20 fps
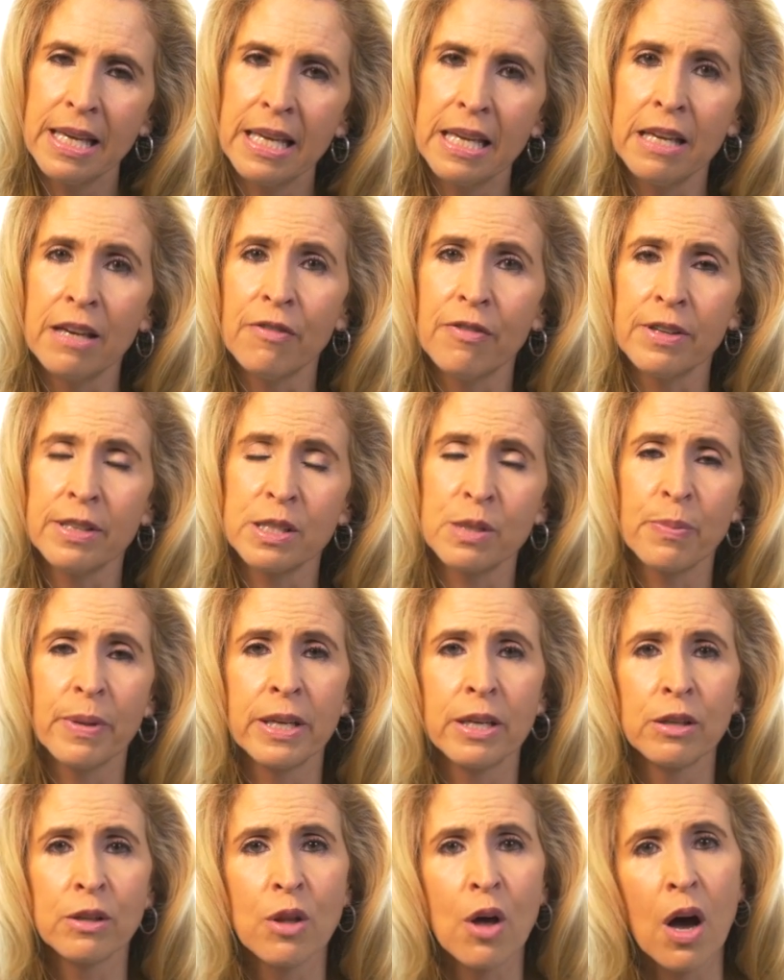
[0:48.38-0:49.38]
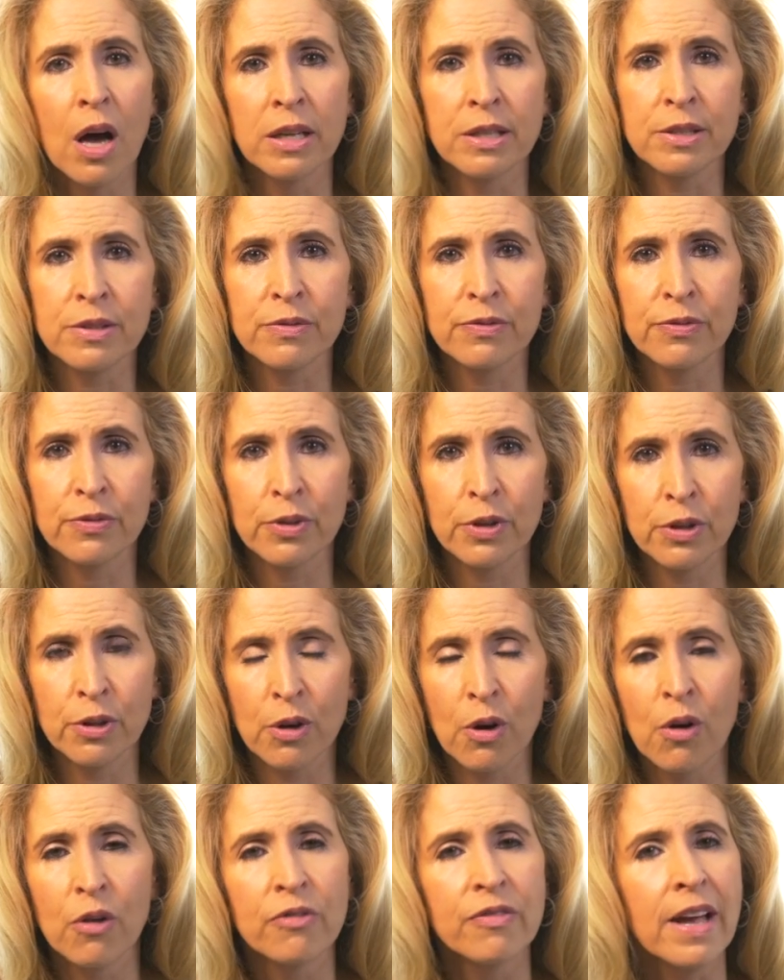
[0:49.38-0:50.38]
If it's been a loss for
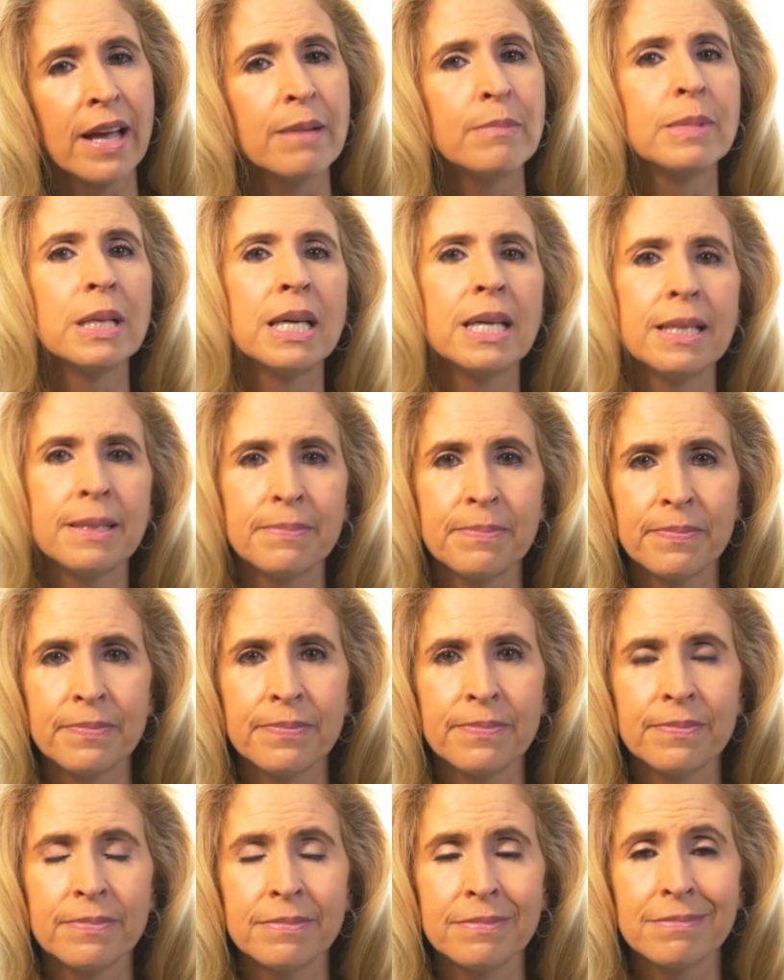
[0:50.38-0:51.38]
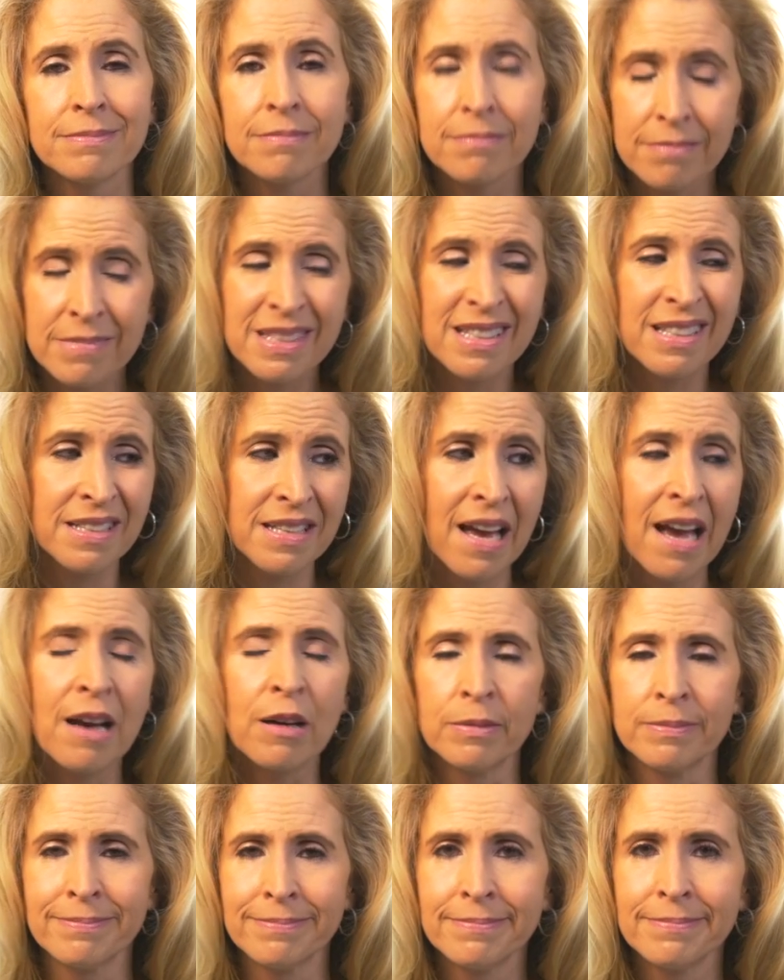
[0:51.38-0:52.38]
your whole family, sit
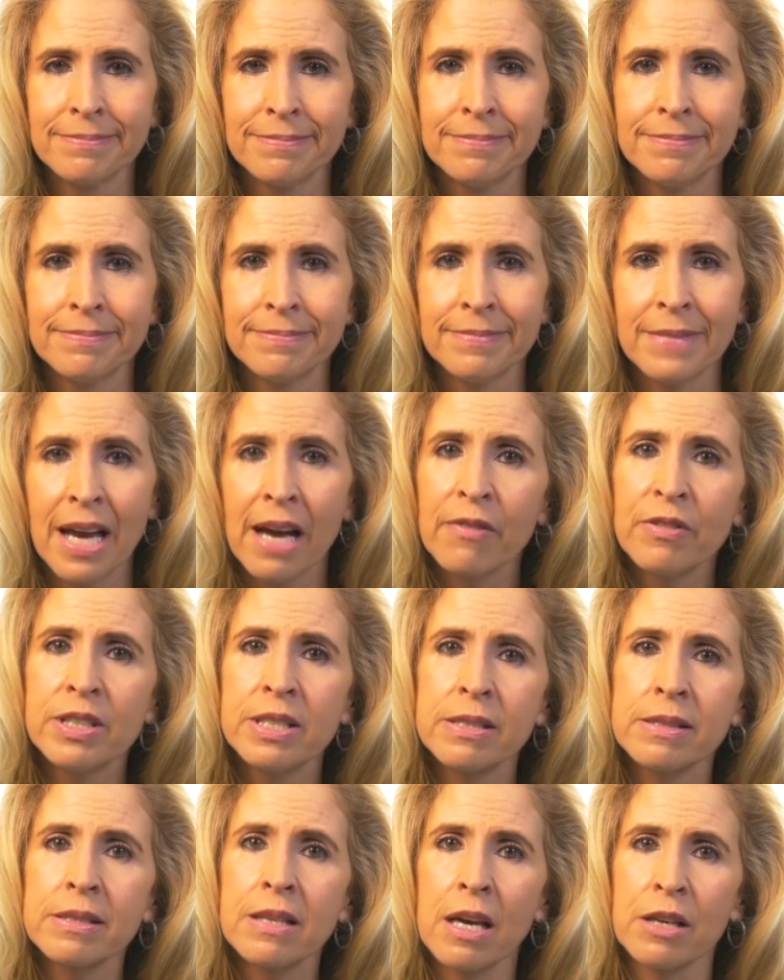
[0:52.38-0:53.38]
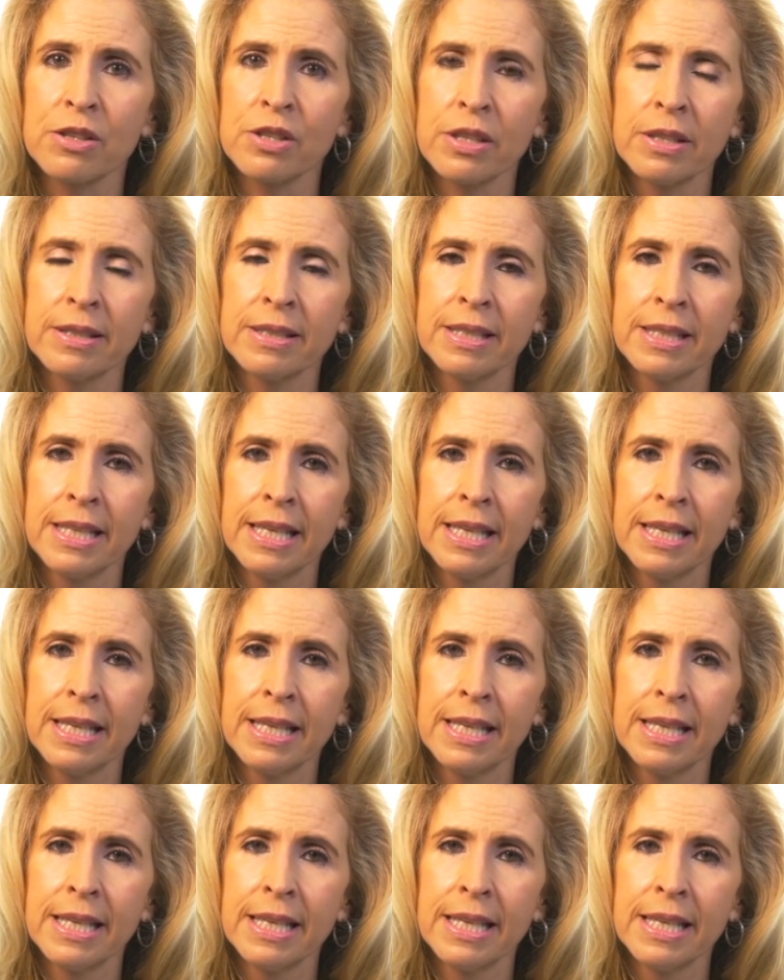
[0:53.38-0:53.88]
down, have a discussion.